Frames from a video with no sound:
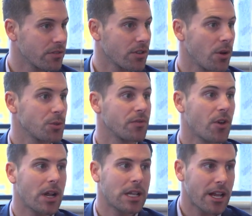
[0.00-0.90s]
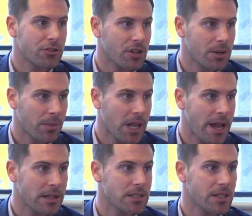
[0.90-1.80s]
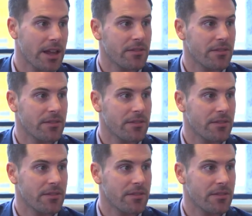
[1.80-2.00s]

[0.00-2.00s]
of course, we've got electric planes. They've